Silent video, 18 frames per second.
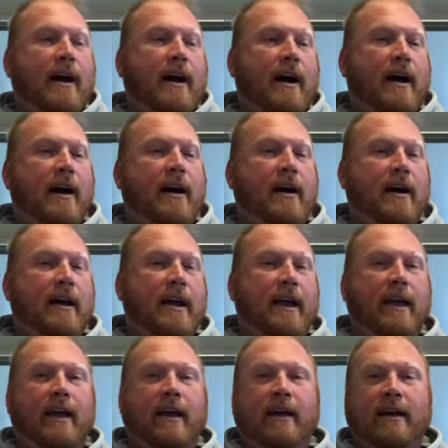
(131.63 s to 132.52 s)
uh,
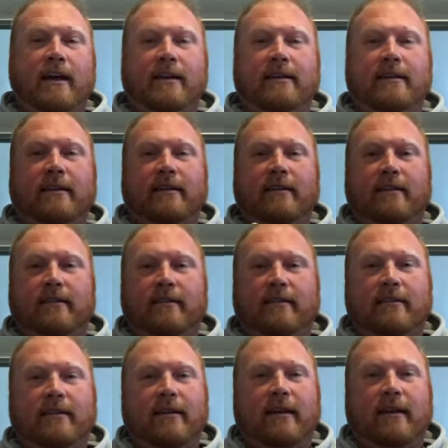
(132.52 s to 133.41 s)
and
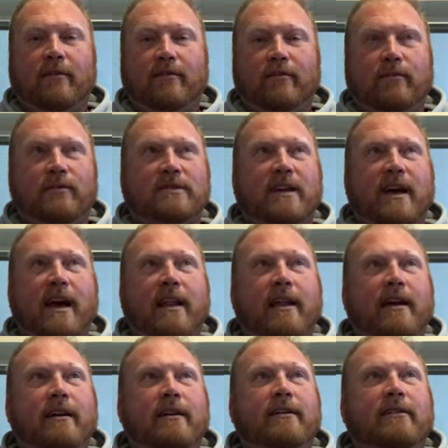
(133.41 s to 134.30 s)
it was kind
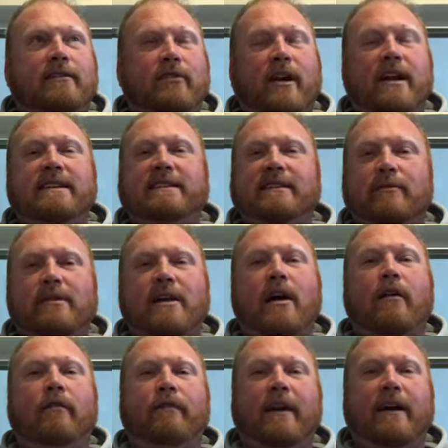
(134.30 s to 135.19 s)
of crazy when they
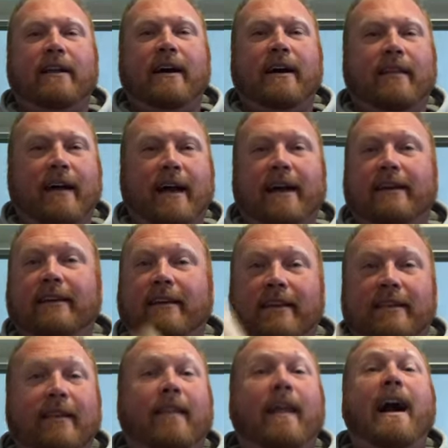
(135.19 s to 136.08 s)
all found out. Like,
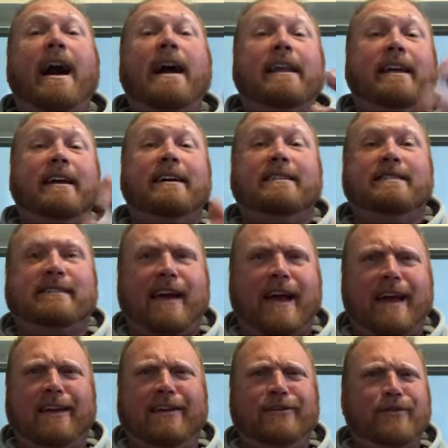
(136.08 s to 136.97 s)
and the line is,
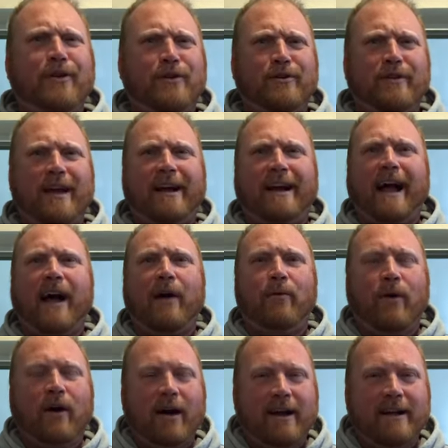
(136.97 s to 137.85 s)
"Hey, do you know who that guy
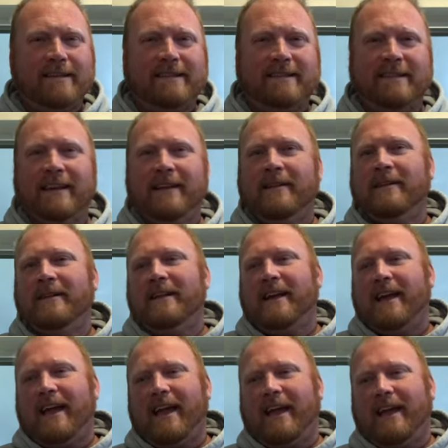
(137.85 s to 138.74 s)
was?"
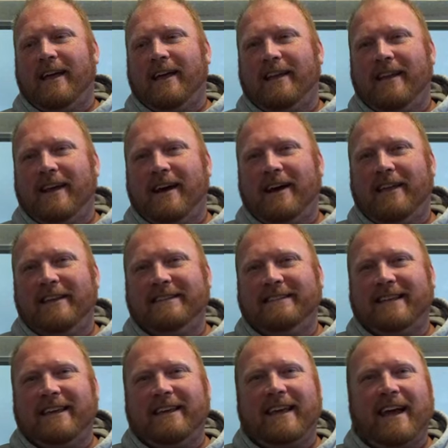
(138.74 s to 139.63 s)
And uh, they
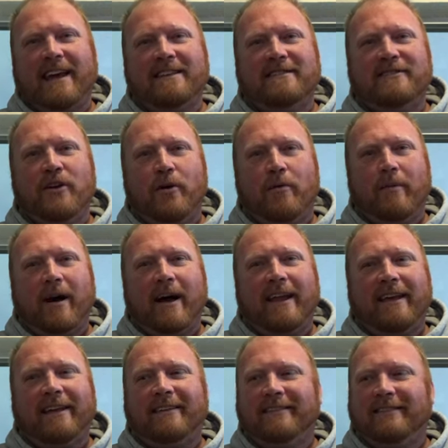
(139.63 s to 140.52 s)
say, "Yeah, he's
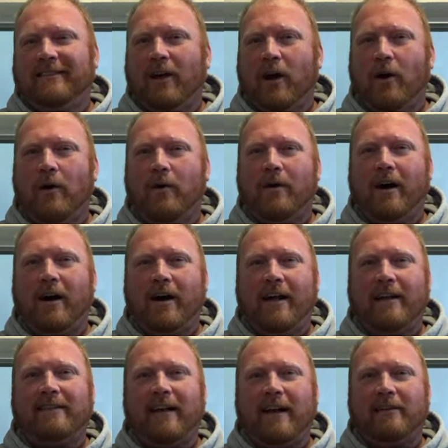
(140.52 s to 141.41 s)
nobody." So
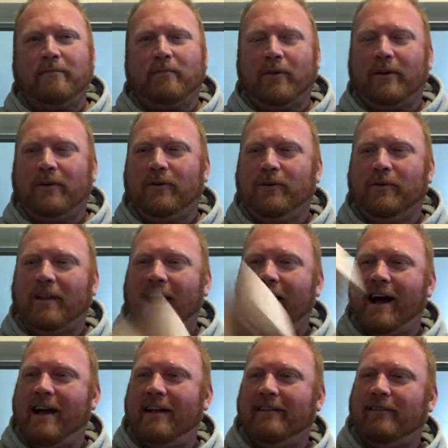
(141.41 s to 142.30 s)
uh, that's a pretty cool
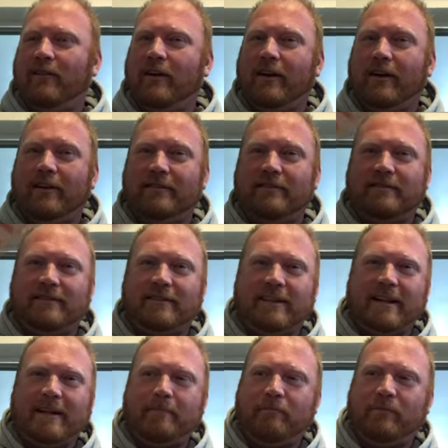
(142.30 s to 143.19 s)
line. So here's
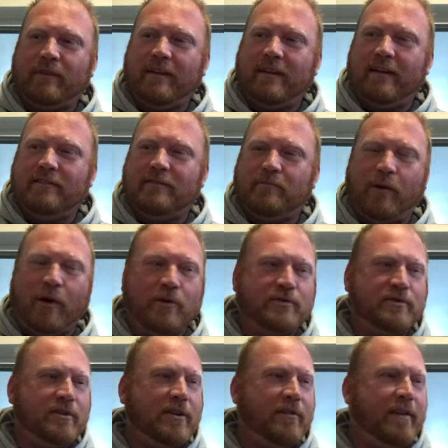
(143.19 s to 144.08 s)
here's a
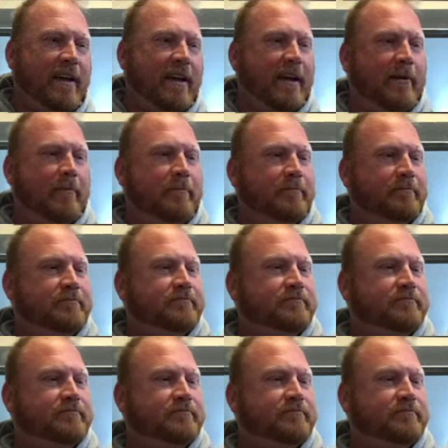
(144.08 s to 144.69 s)
poster of him.